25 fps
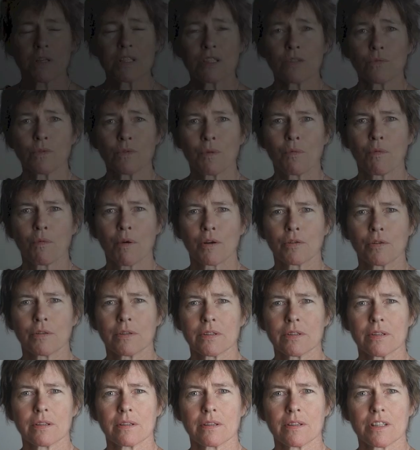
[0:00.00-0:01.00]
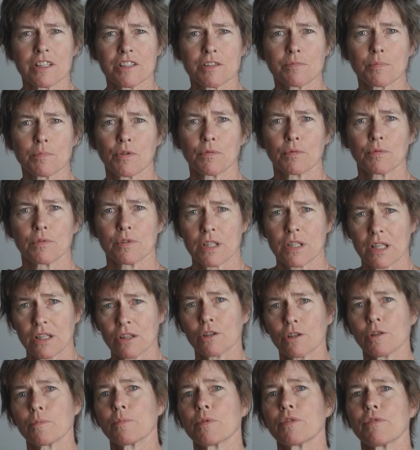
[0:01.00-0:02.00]
reason we wrote this
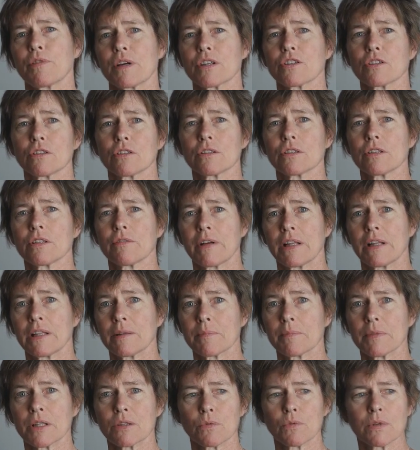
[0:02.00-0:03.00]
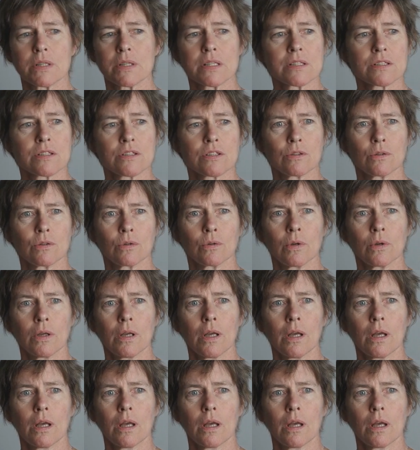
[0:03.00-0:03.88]
particular professional development was to,